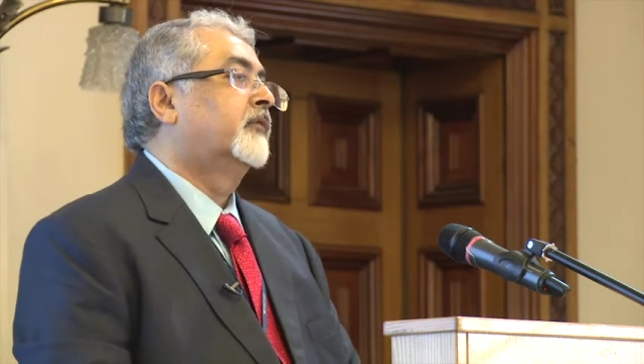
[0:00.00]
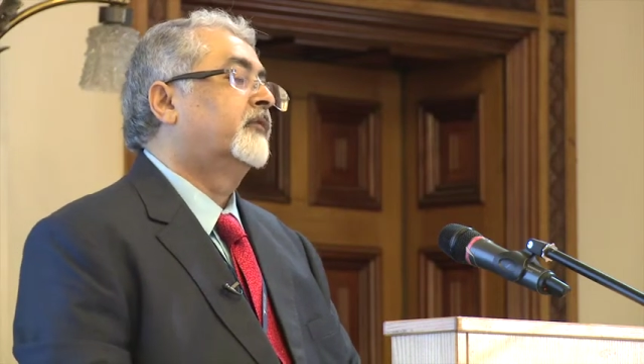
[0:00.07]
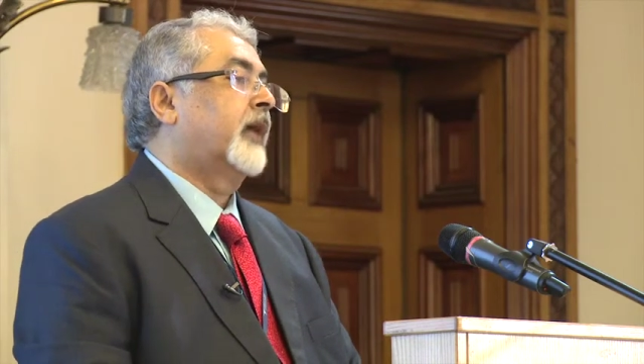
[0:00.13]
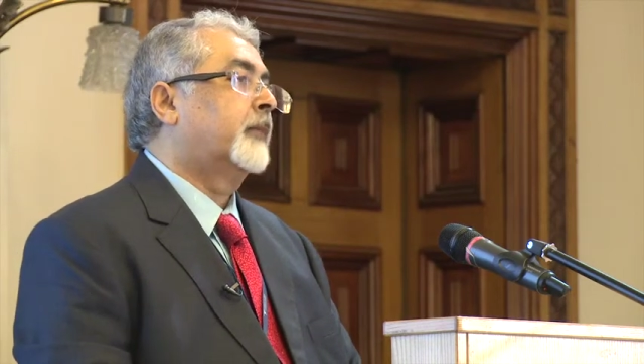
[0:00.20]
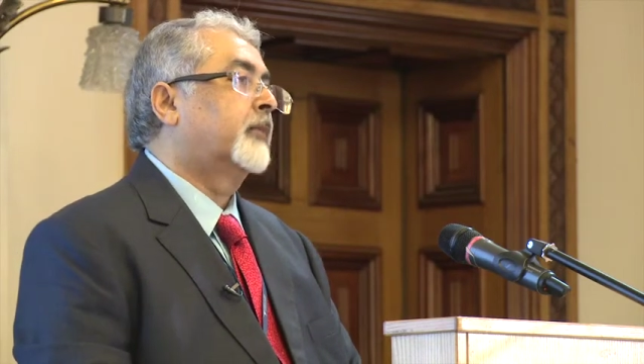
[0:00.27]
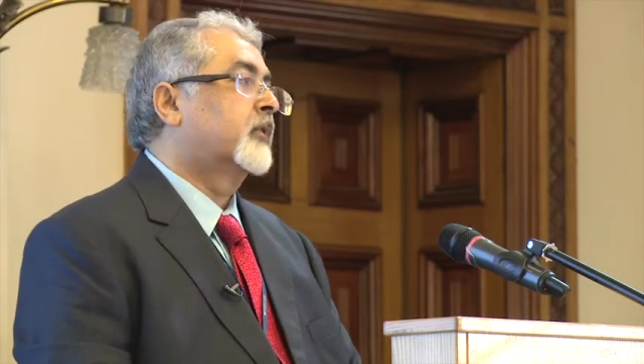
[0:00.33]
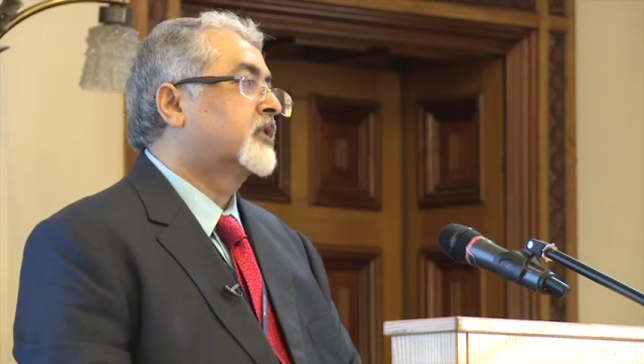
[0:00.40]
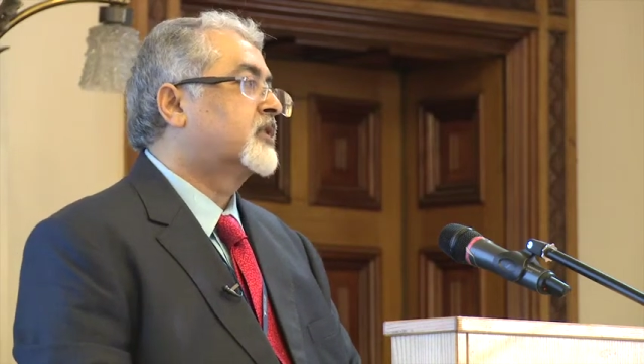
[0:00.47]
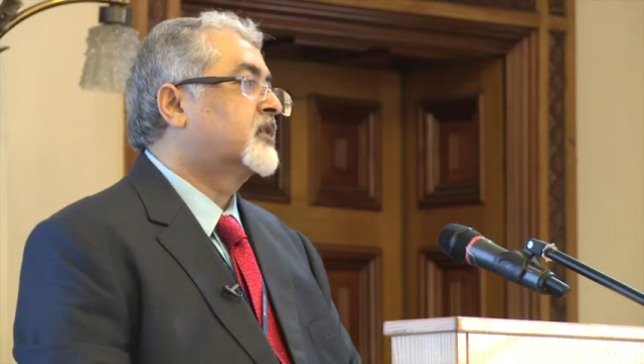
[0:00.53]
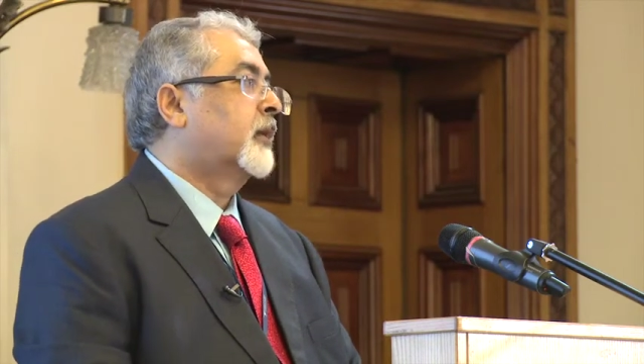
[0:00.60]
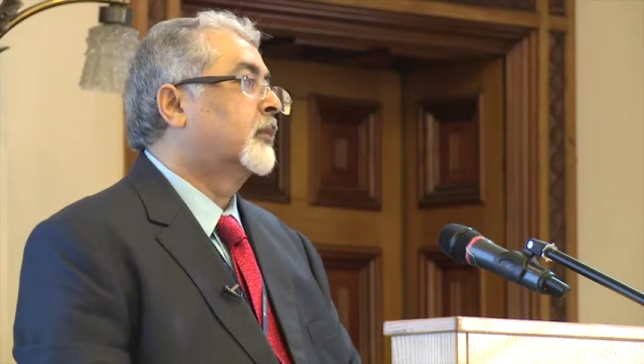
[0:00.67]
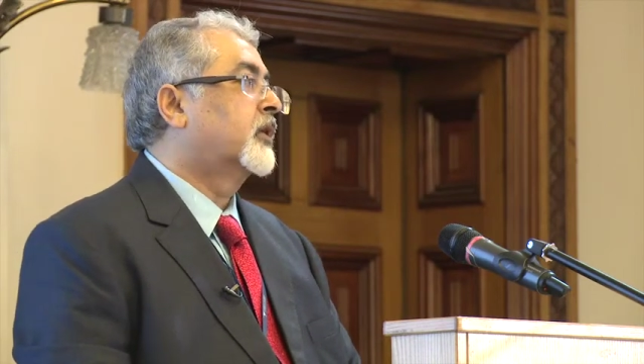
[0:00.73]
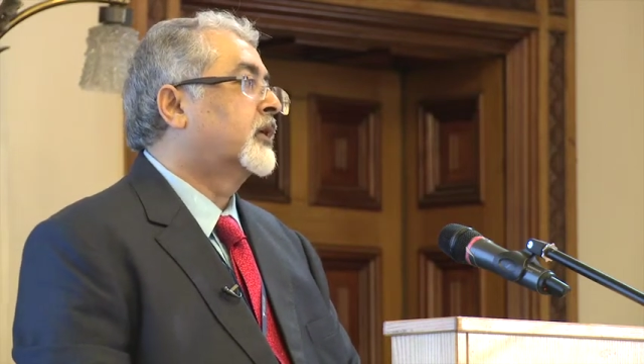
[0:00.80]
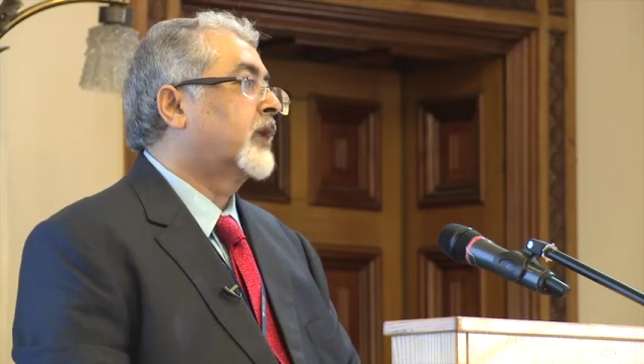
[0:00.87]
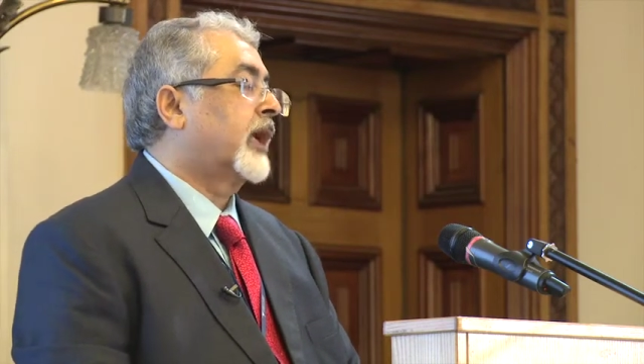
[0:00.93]
fabulous
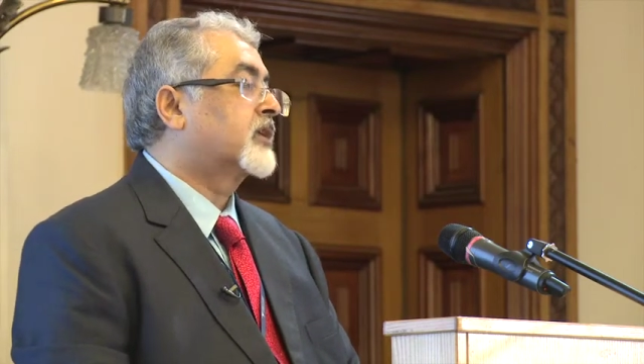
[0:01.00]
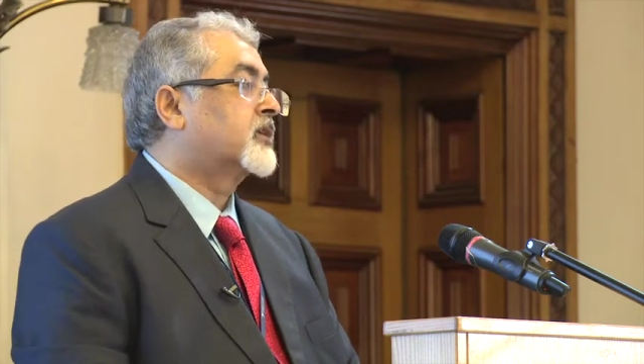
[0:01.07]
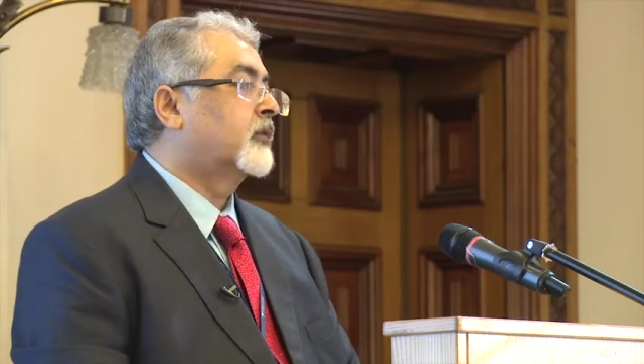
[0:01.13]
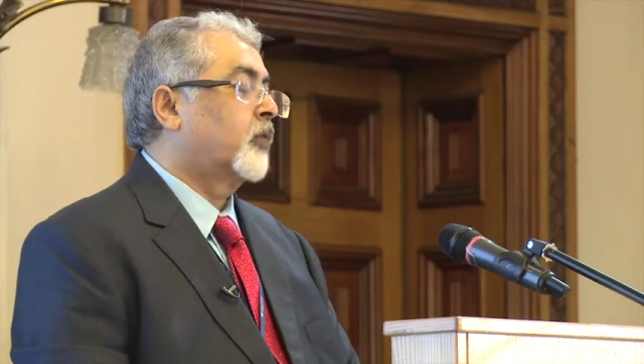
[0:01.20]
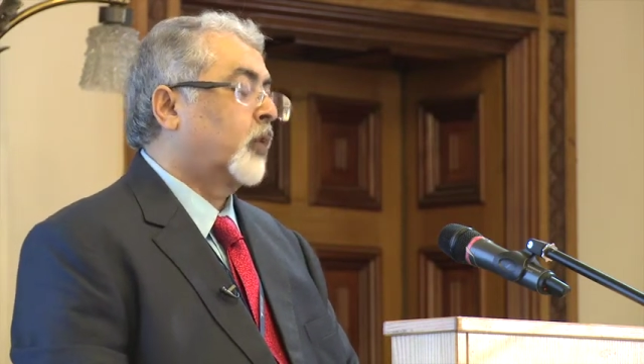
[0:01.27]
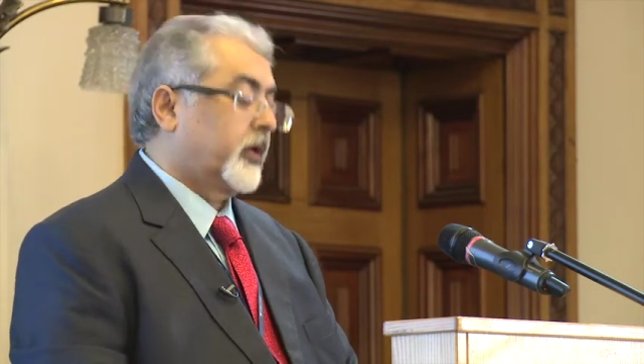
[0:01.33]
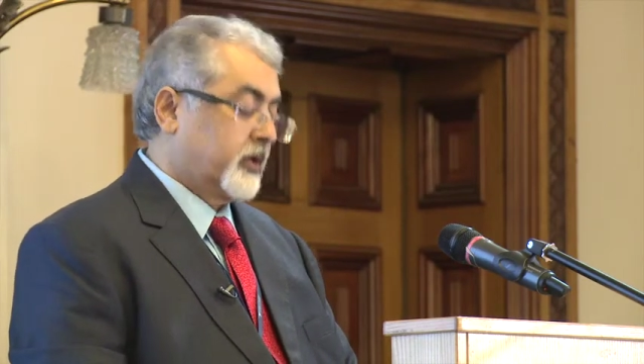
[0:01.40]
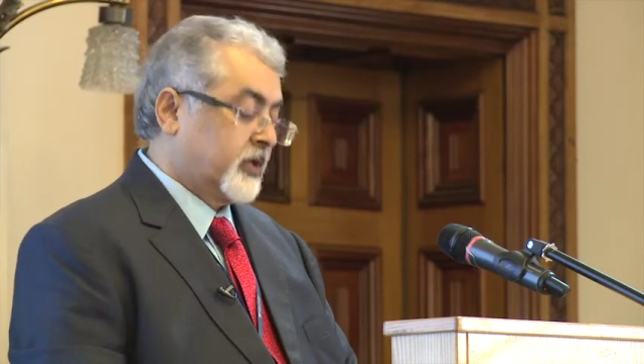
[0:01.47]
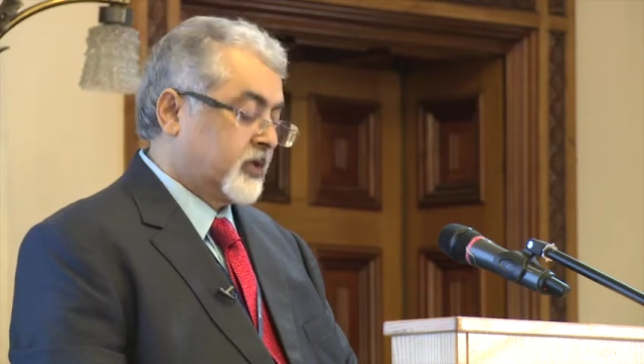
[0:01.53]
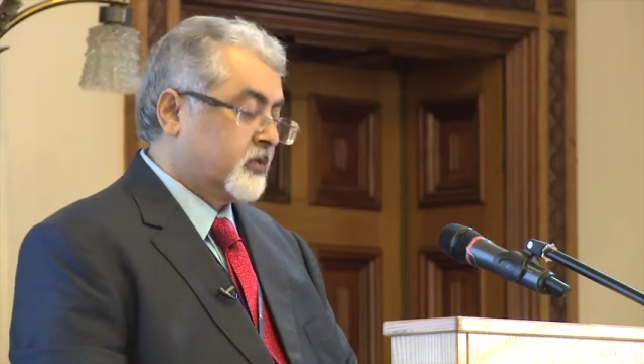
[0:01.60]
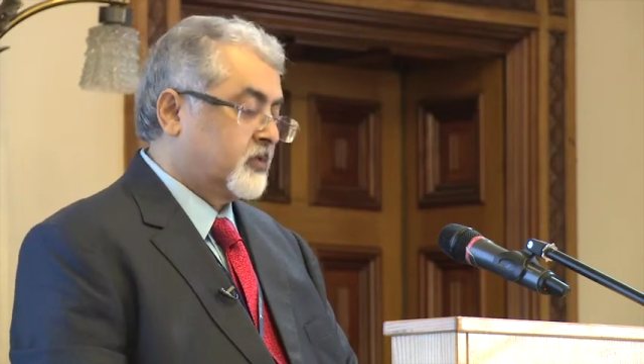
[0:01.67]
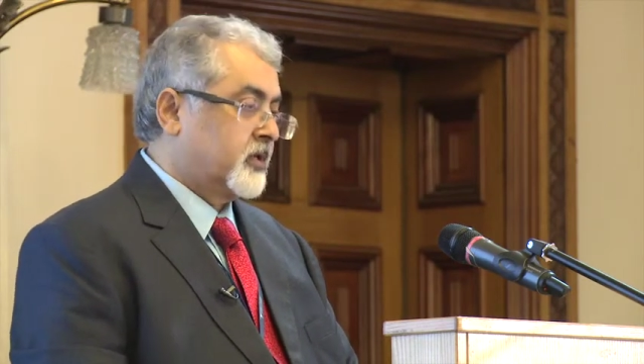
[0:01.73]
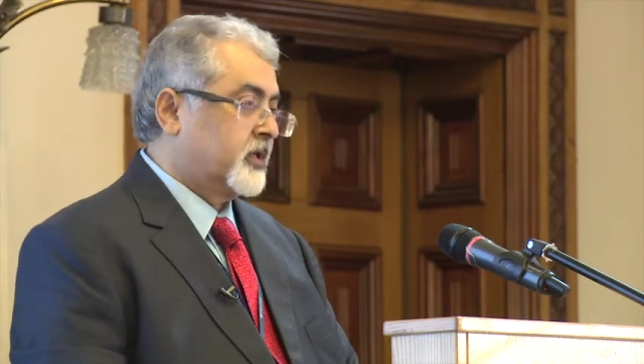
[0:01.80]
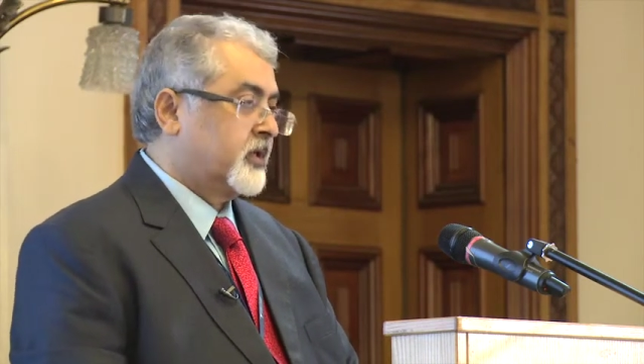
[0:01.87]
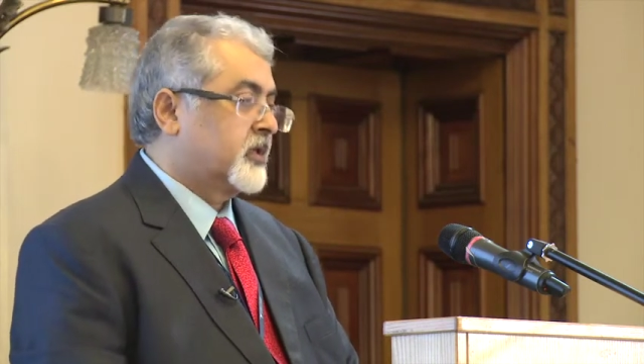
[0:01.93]
double tax
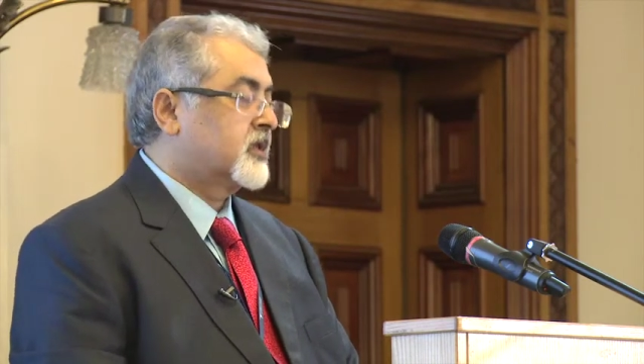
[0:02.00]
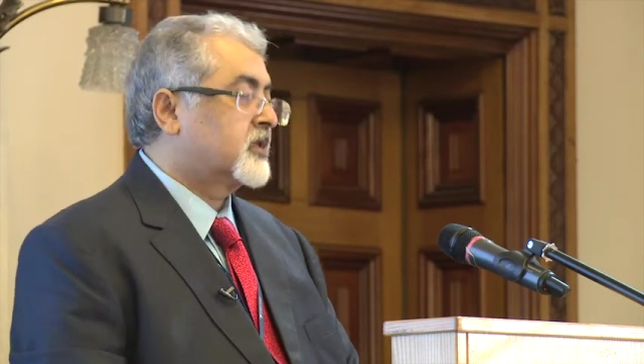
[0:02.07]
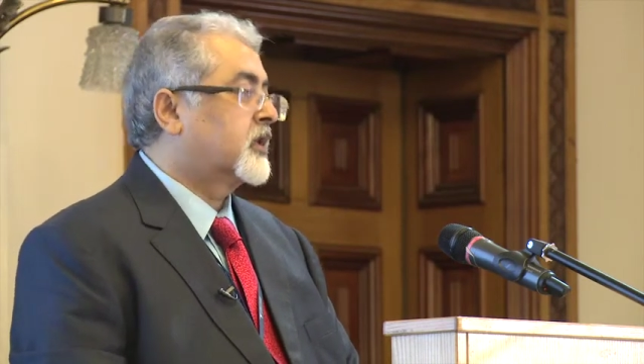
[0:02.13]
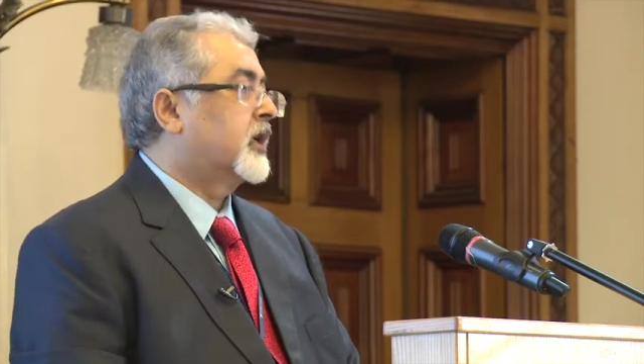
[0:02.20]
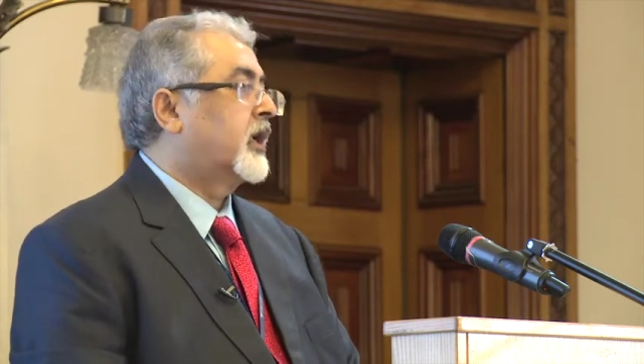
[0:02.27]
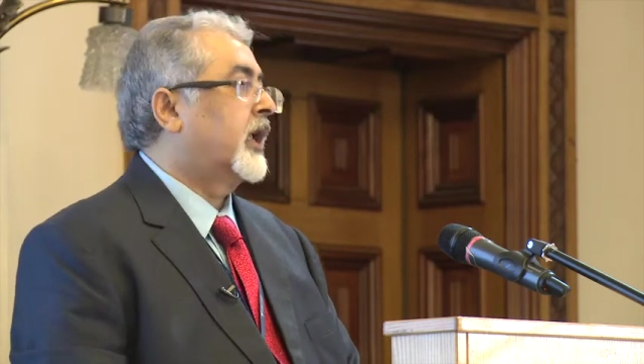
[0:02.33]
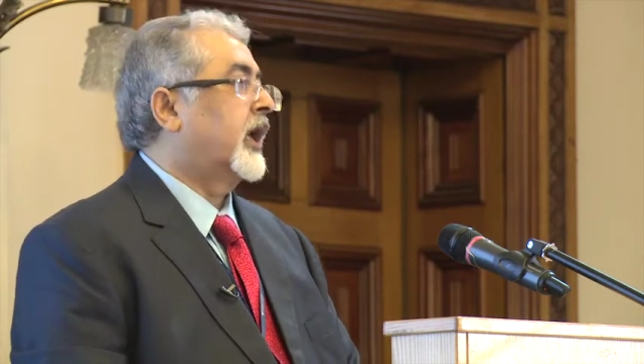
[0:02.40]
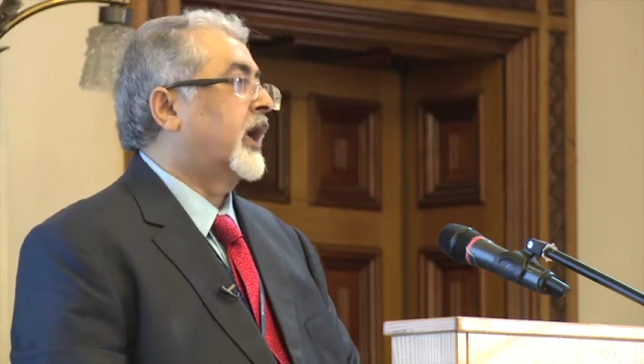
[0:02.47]
avoidance treaties